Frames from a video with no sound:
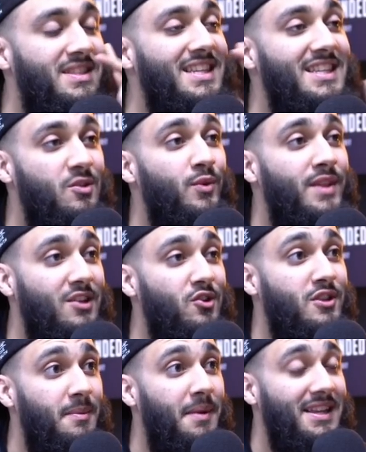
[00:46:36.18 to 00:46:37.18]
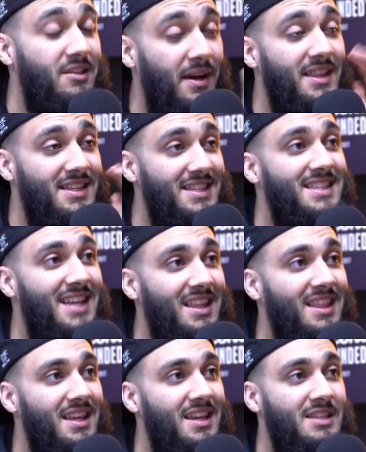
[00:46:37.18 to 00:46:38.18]
don't know. This is what that doc's about. It's about this
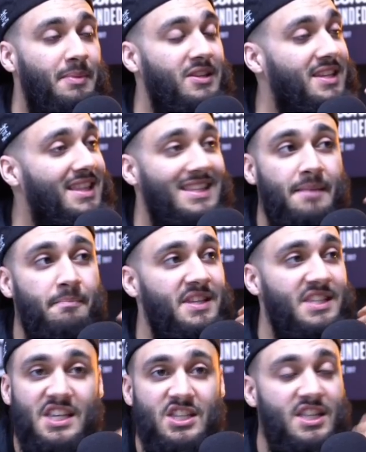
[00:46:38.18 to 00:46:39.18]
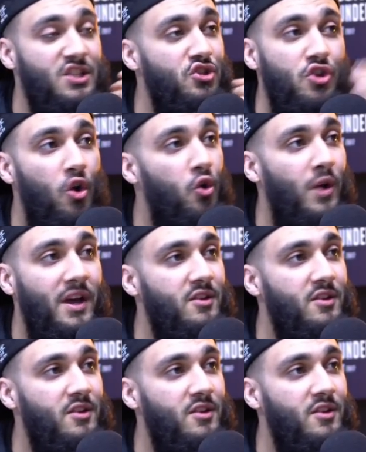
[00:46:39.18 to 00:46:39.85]
exact thing. It's about saying there's no